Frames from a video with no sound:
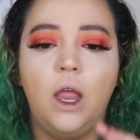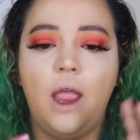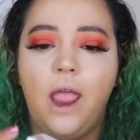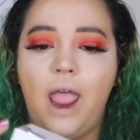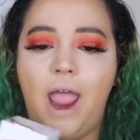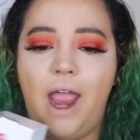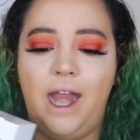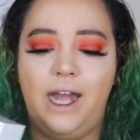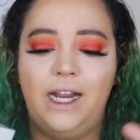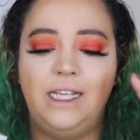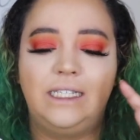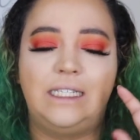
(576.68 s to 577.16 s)

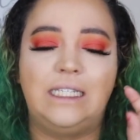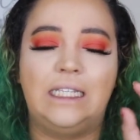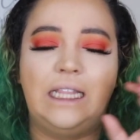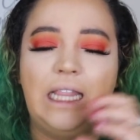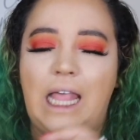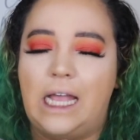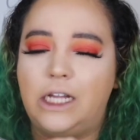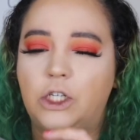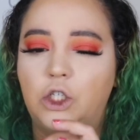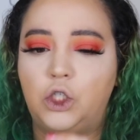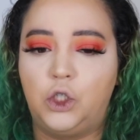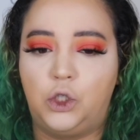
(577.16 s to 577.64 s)
and it's
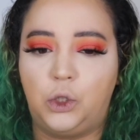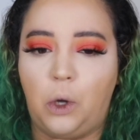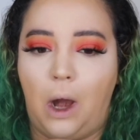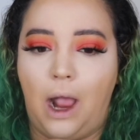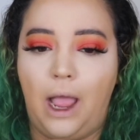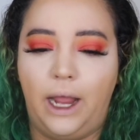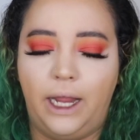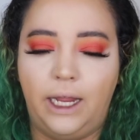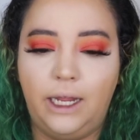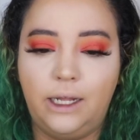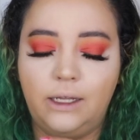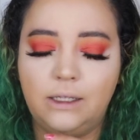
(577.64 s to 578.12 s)
less
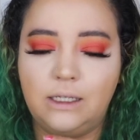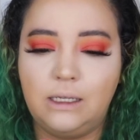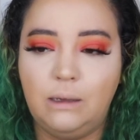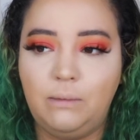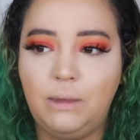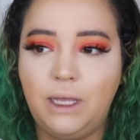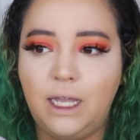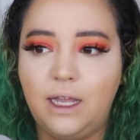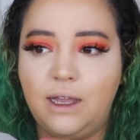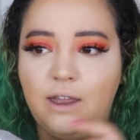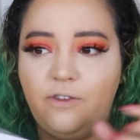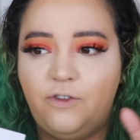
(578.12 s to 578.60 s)
drying to
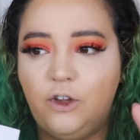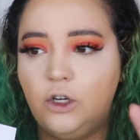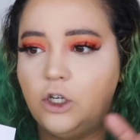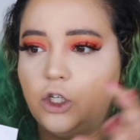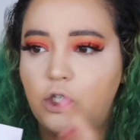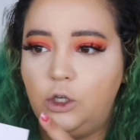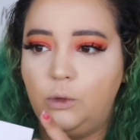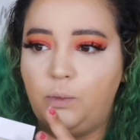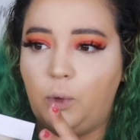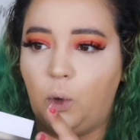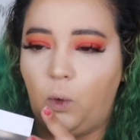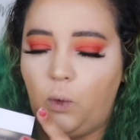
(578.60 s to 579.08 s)
me. If you're
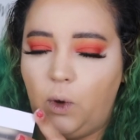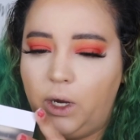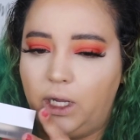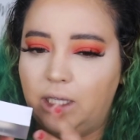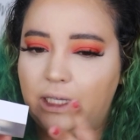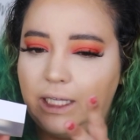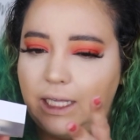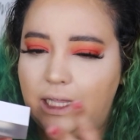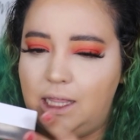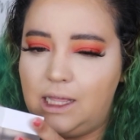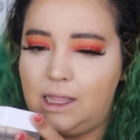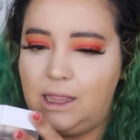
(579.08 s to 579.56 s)
super
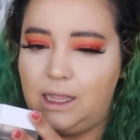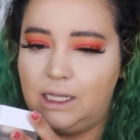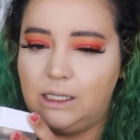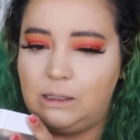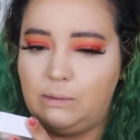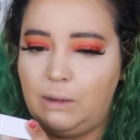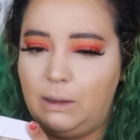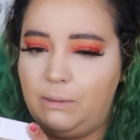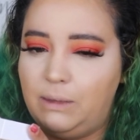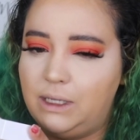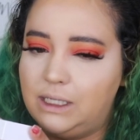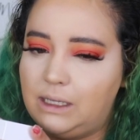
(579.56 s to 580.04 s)
oily, then this
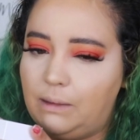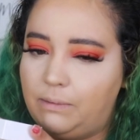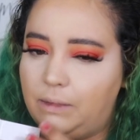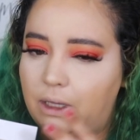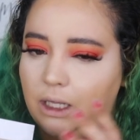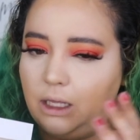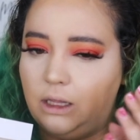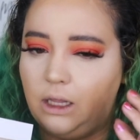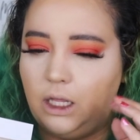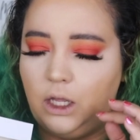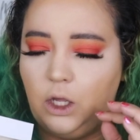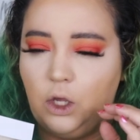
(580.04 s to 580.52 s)
may be
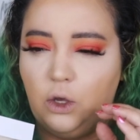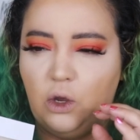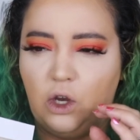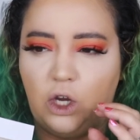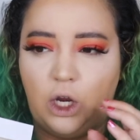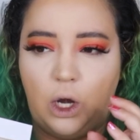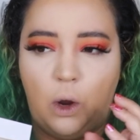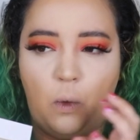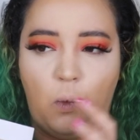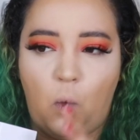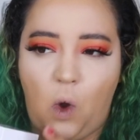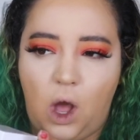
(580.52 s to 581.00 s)
something that you're
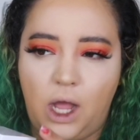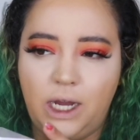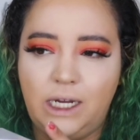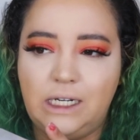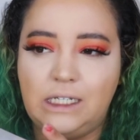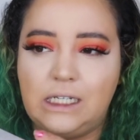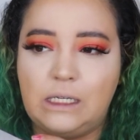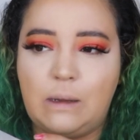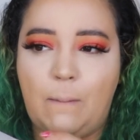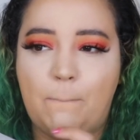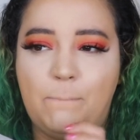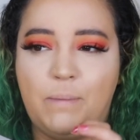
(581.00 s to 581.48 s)
gonna
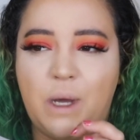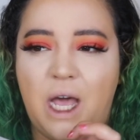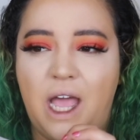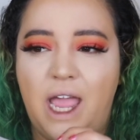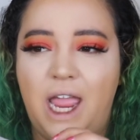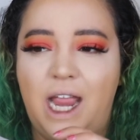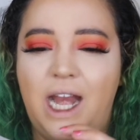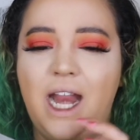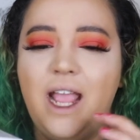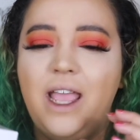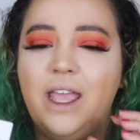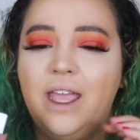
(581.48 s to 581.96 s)
want,
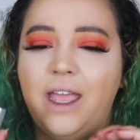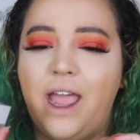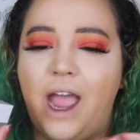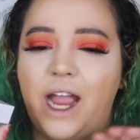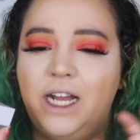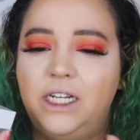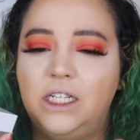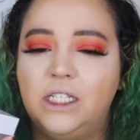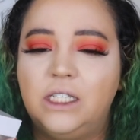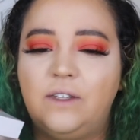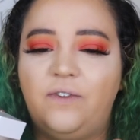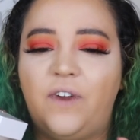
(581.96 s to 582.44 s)
but
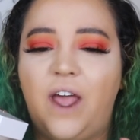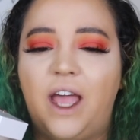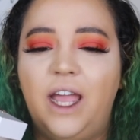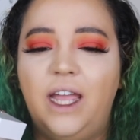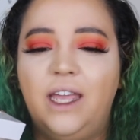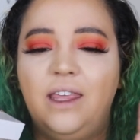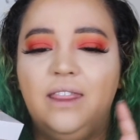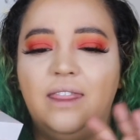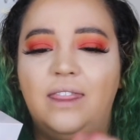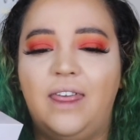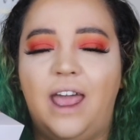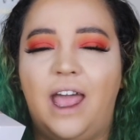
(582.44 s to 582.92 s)
I just
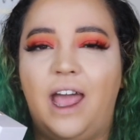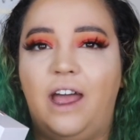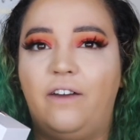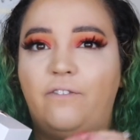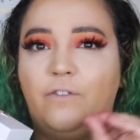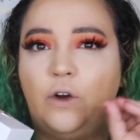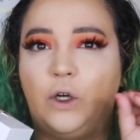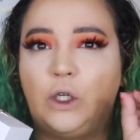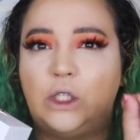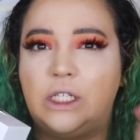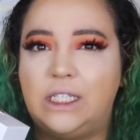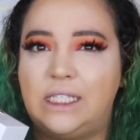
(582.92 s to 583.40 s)
find that
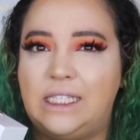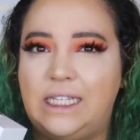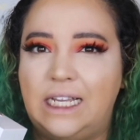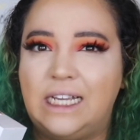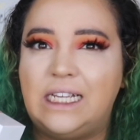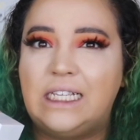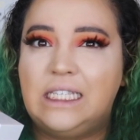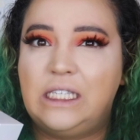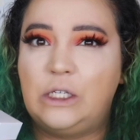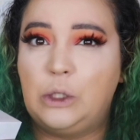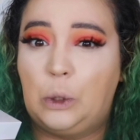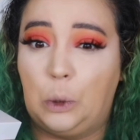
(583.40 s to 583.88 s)
for
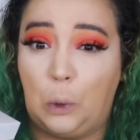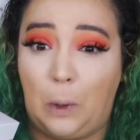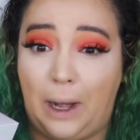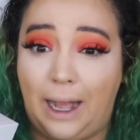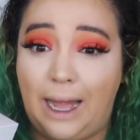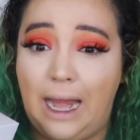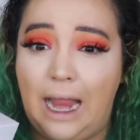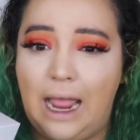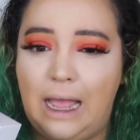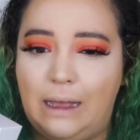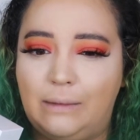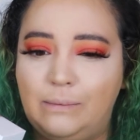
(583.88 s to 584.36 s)
six
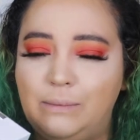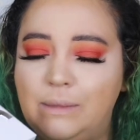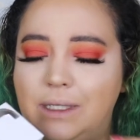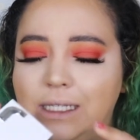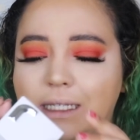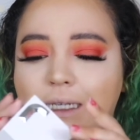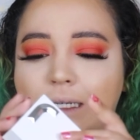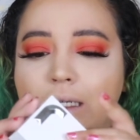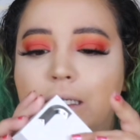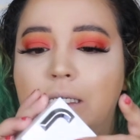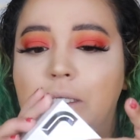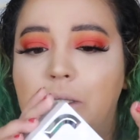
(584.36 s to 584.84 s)

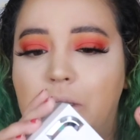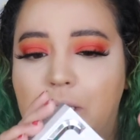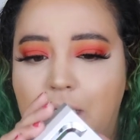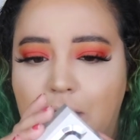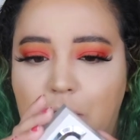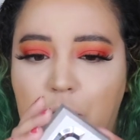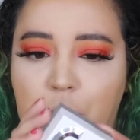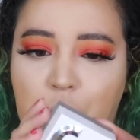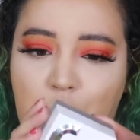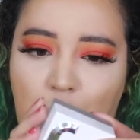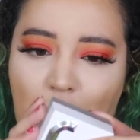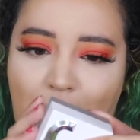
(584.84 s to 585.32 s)
grams,
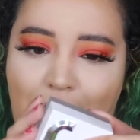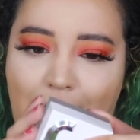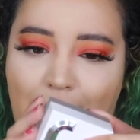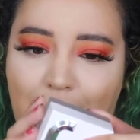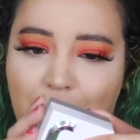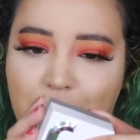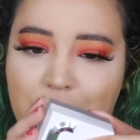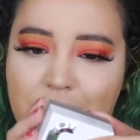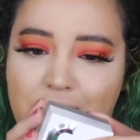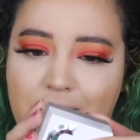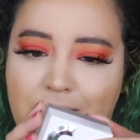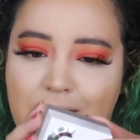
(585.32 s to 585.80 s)
six
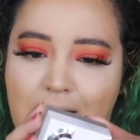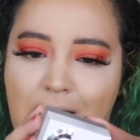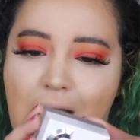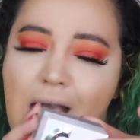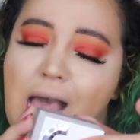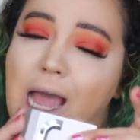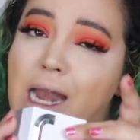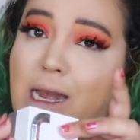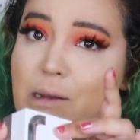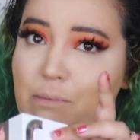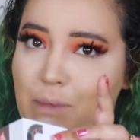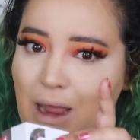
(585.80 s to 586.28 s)
grams,
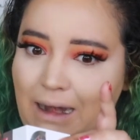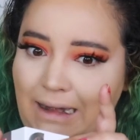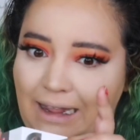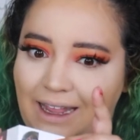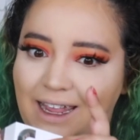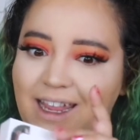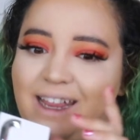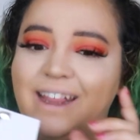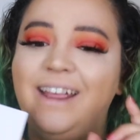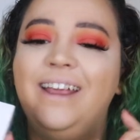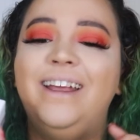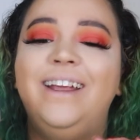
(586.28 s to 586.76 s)
honey
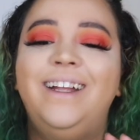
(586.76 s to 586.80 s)
bunny,